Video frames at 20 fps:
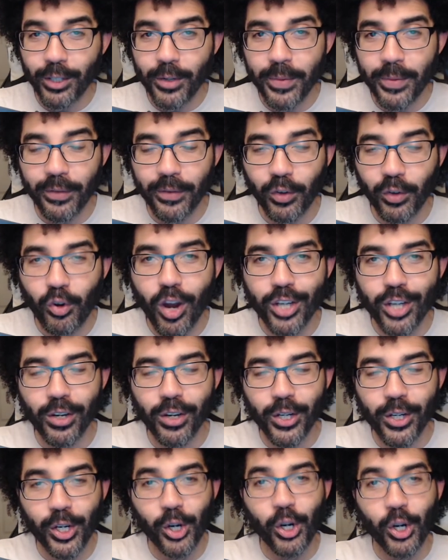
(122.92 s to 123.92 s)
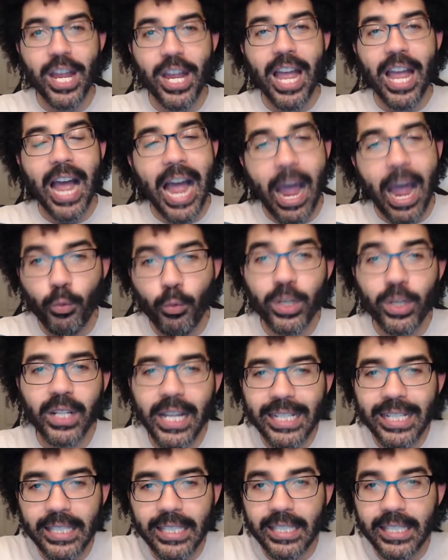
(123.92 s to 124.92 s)
bit of a crush on her. I would
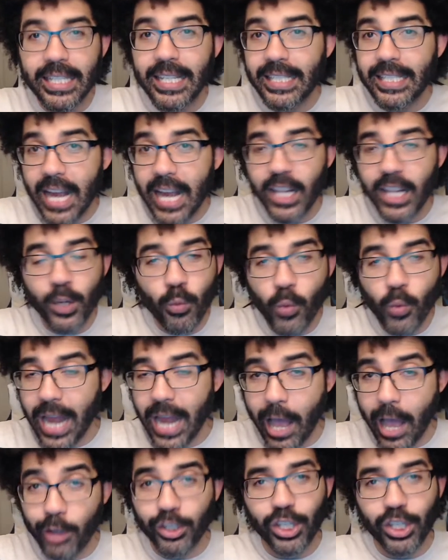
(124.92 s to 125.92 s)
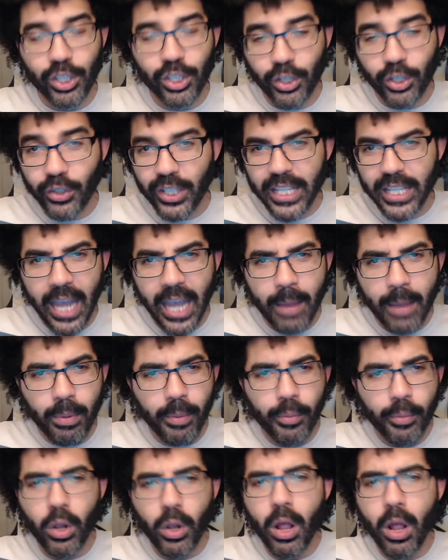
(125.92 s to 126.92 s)
like to see exactly what else she's certainly
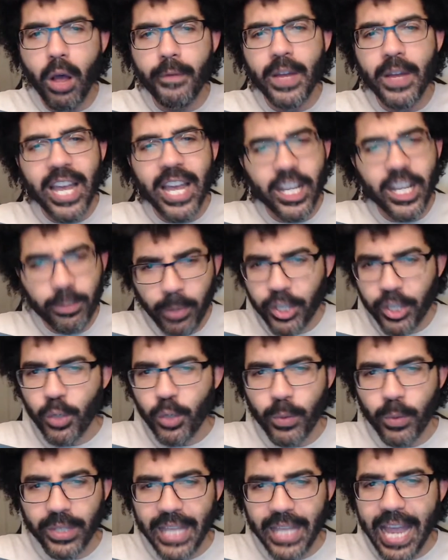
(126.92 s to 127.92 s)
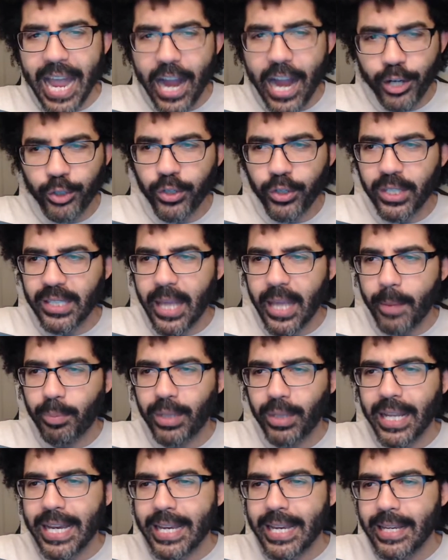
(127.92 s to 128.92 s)
capable of, especially with the actress that
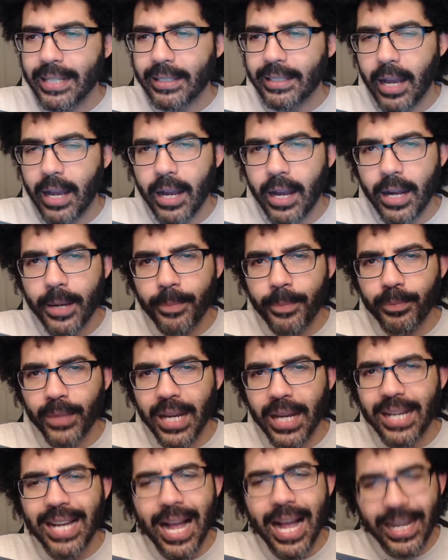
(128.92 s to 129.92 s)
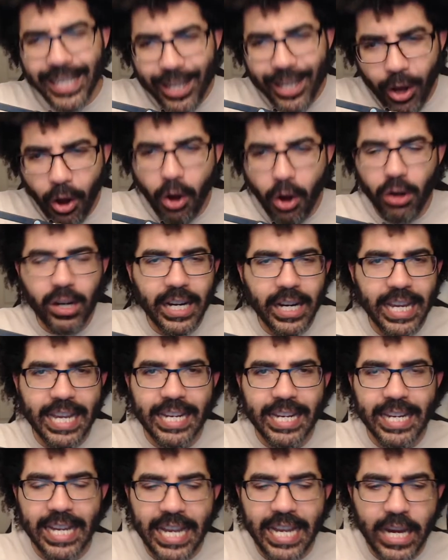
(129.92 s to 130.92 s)
plays Akakihara
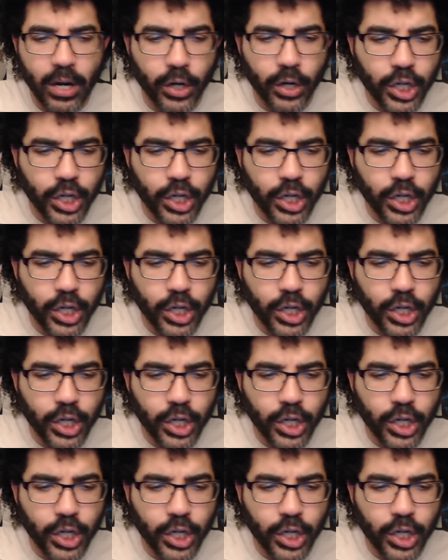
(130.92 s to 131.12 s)
in here.